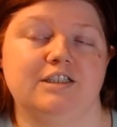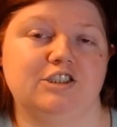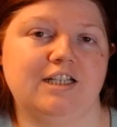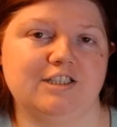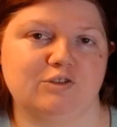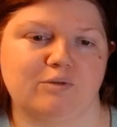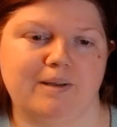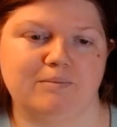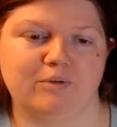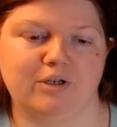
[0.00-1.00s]
She doesn't
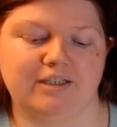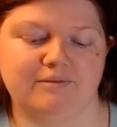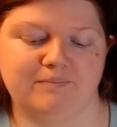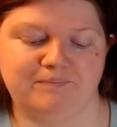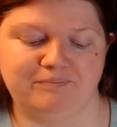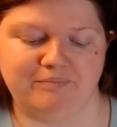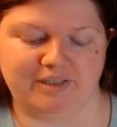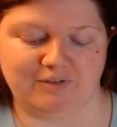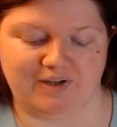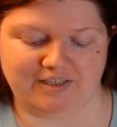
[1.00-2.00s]
remember it,
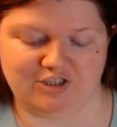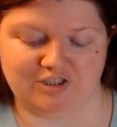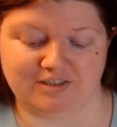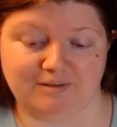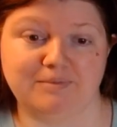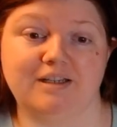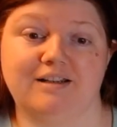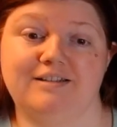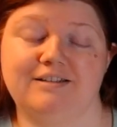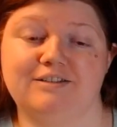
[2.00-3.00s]
but the fact that she's like,
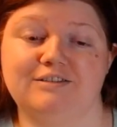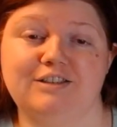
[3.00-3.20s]
but you know,